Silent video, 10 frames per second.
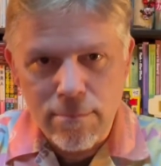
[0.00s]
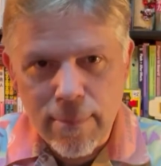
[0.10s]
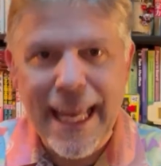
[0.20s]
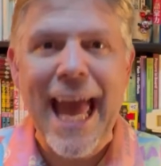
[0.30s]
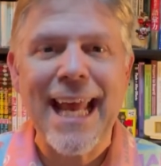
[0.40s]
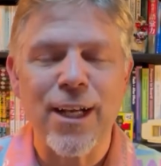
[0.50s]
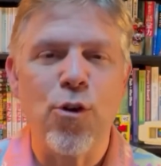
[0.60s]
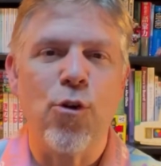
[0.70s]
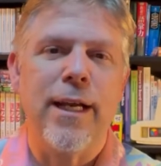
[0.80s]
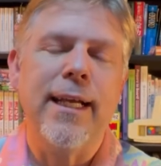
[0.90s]

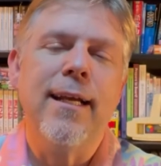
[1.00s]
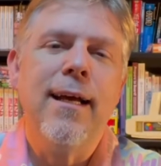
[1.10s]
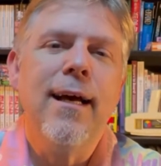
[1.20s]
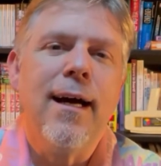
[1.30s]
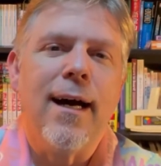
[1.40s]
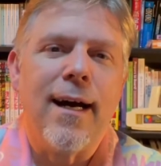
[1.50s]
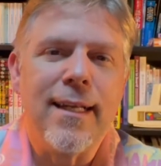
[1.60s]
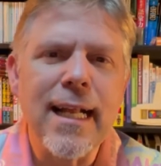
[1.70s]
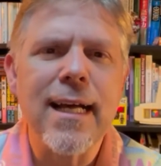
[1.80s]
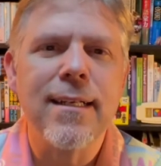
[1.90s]
category,
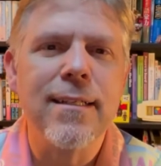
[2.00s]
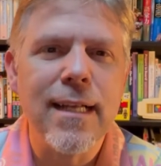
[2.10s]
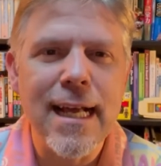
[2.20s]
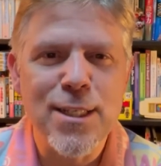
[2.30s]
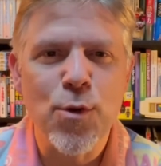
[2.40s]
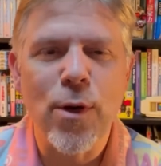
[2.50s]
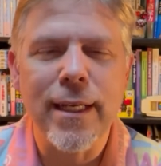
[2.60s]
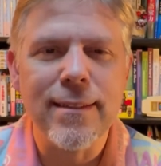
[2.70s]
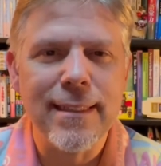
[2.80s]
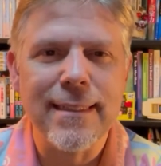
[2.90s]
not as
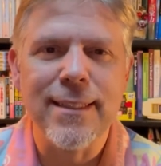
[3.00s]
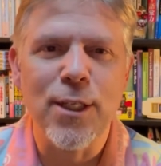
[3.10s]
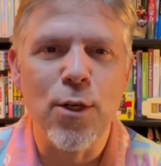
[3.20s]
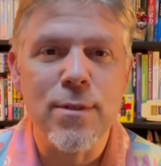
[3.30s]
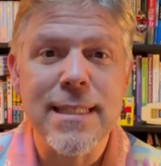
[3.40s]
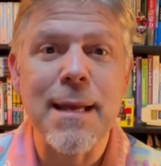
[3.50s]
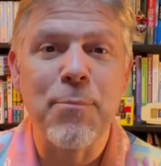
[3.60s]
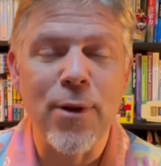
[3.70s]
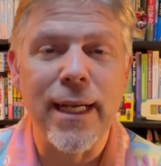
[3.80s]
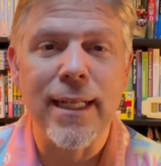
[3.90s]
quite
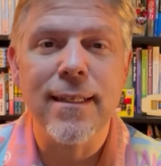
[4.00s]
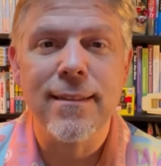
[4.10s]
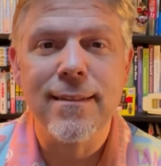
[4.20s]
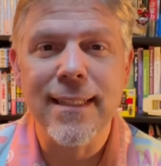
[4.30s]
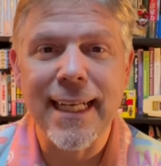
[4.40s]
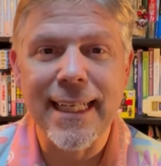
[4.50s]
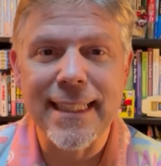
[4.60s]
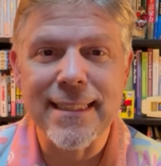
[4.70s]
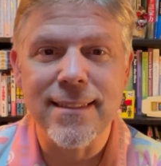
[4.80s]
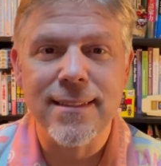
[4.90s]
separated like it
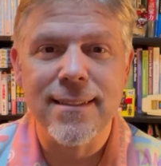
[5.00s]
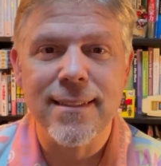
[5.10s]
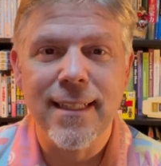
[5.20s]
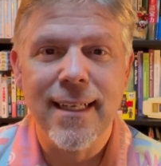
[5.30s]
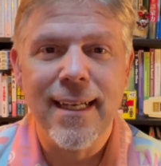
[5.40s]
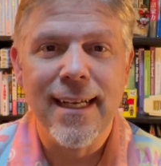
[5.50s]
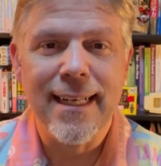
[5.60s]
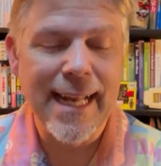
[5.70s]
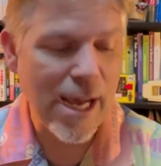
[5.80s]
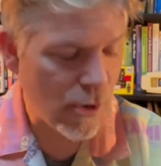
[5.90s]
is
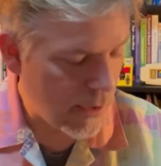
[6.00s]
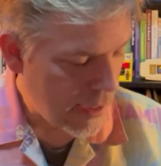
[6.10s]
now.